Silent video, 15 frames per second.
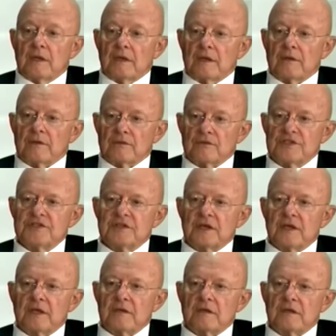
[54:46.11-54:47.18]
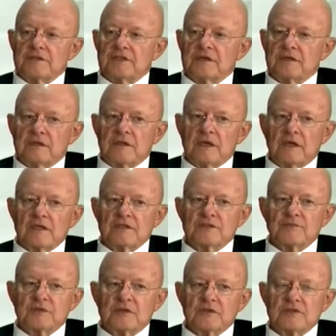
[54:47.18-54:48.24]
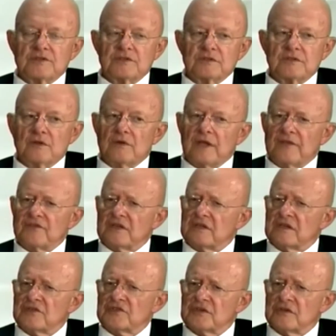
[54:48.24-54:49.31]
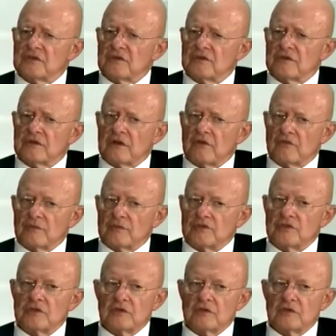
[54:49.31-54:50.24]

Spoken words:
Now, the reason I tell you that is because you don't have to necessarily go to the government.